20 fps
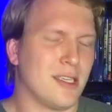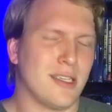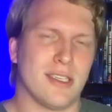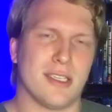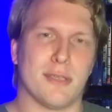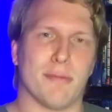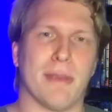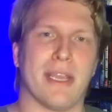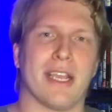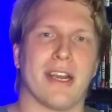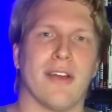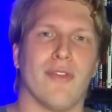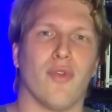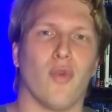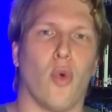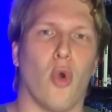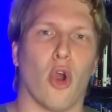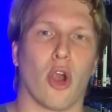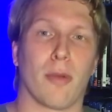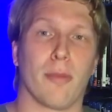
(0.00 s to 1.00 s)
Speaking of
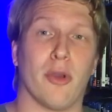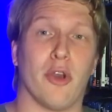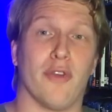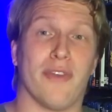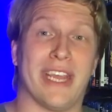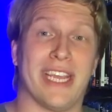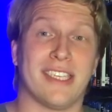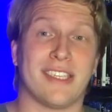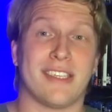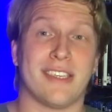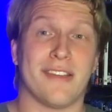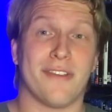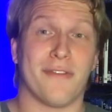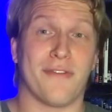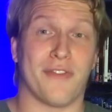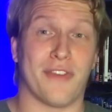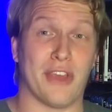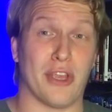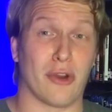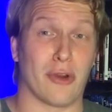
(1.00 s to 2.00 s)
war movies,
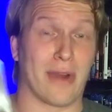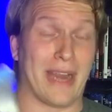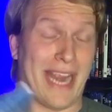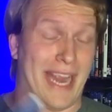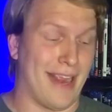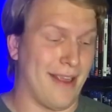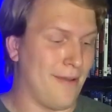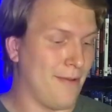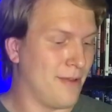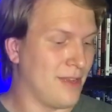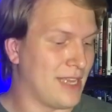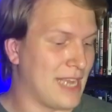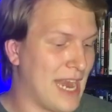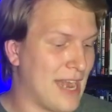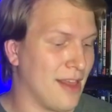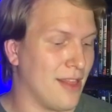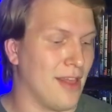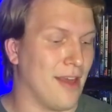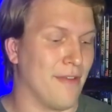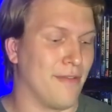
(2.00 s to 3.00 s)
Fury.
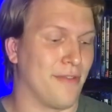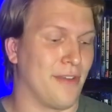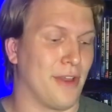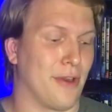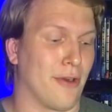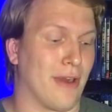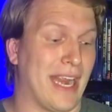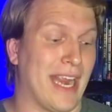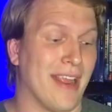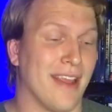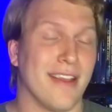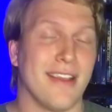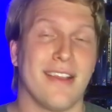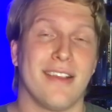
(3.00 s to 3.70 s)
Gotta love Fury.